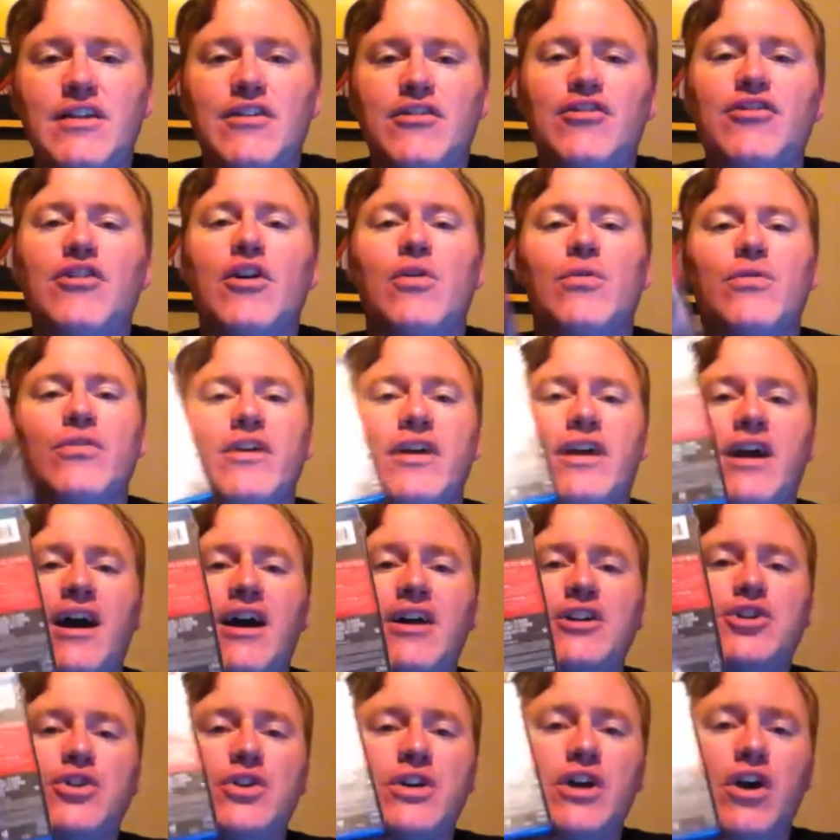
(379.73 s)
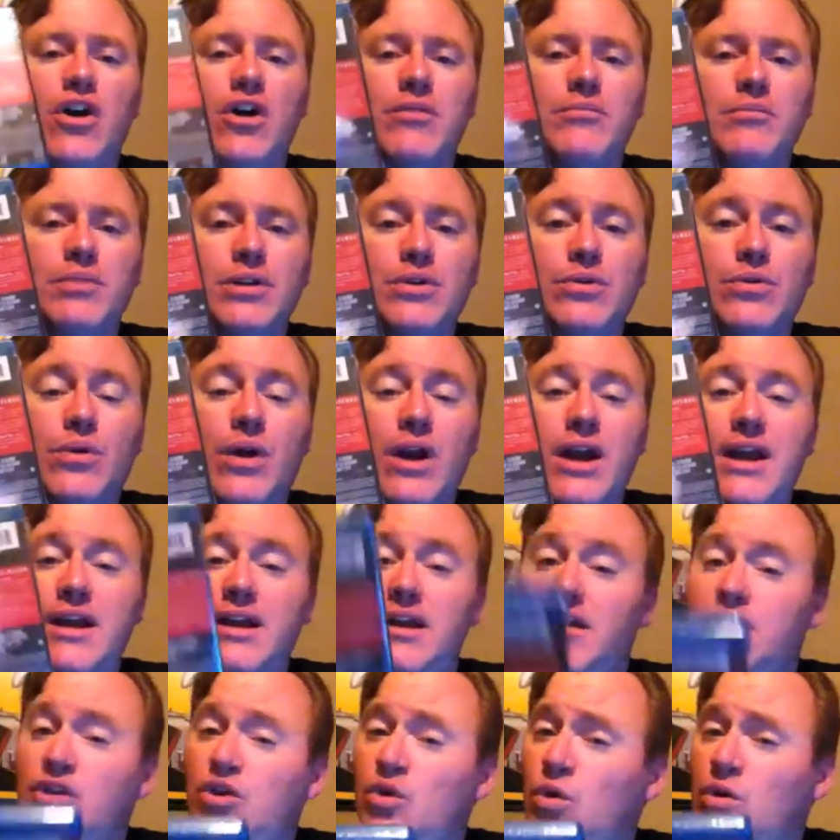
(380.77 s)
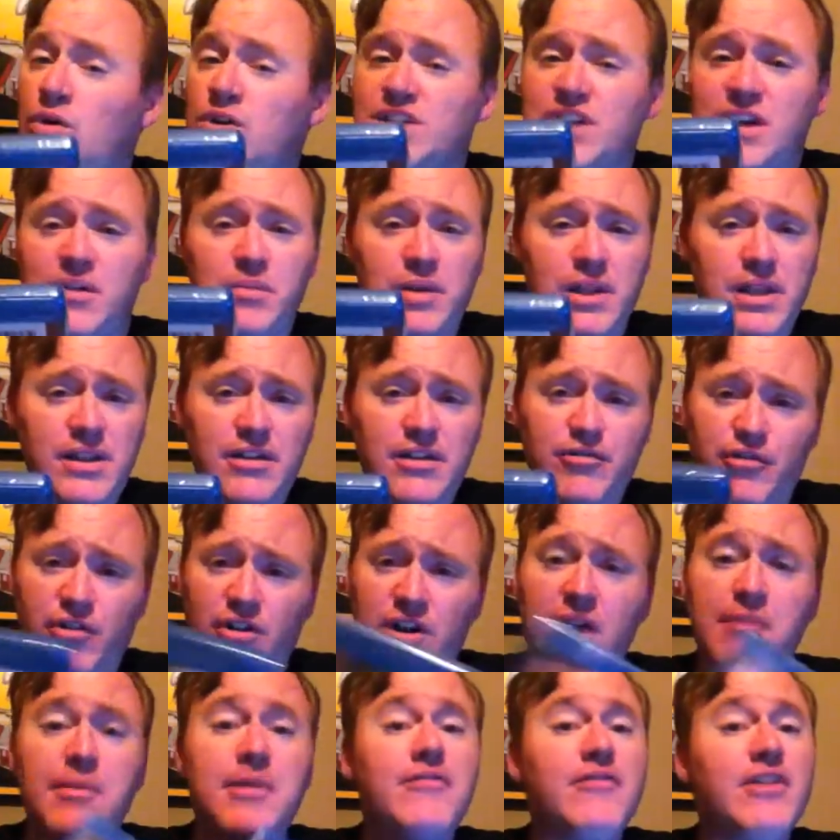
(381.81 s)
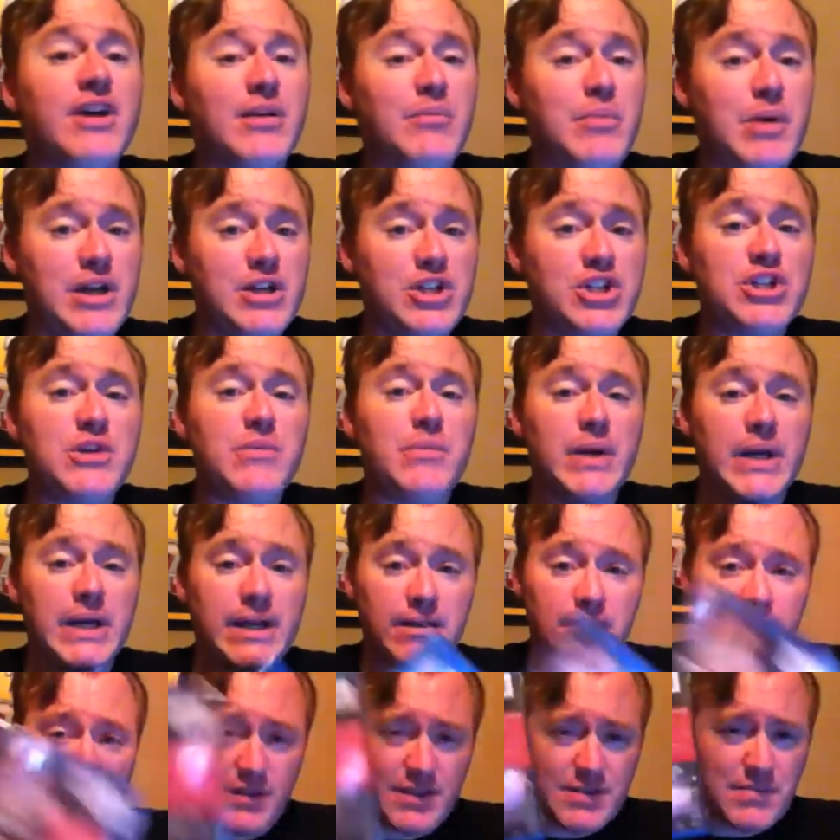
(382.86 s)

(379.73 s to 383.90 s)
So, The Conjuring on Blu Ray, yours completely free. I'm even going to pay shipping.